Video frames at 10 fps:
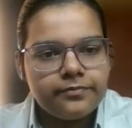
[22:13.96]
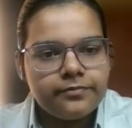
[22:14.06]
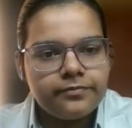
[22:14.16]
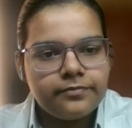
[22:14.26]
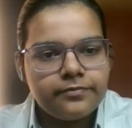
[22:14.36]

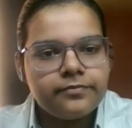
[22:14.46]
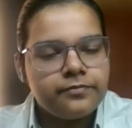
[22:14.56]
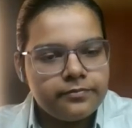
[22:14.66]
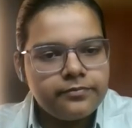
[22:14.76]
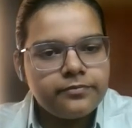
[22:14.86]

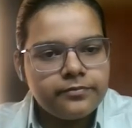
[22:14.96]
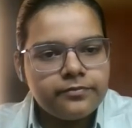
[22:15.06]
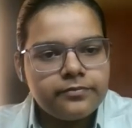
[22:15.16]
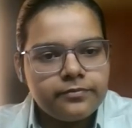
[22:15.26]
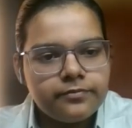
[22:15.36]

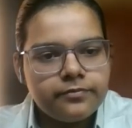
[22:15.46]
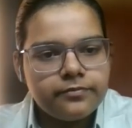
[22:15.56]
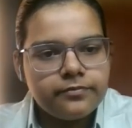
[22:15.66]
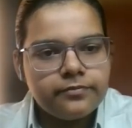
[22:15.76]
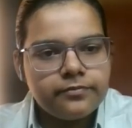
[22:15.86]

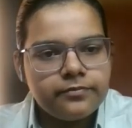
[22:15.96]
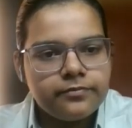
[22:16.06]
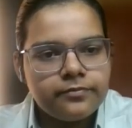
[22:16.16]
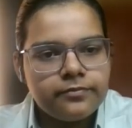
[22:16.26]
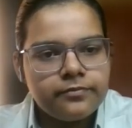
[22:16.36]

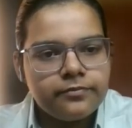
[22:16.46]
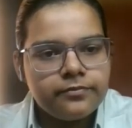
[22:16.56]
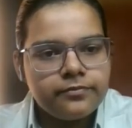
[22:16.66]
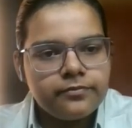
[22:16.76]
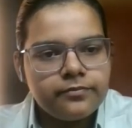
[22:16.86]

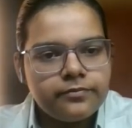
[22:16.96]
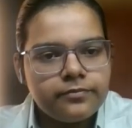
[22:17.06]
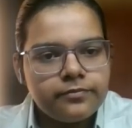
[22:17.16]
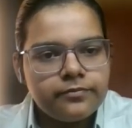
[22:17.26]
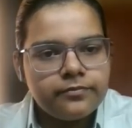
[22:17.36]

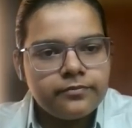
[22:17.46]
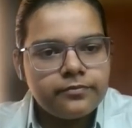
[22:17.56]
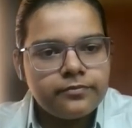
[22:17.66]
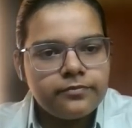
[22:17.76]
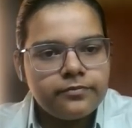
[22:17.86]

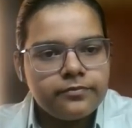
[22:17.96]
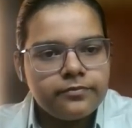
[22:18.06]
The person shown says nothing.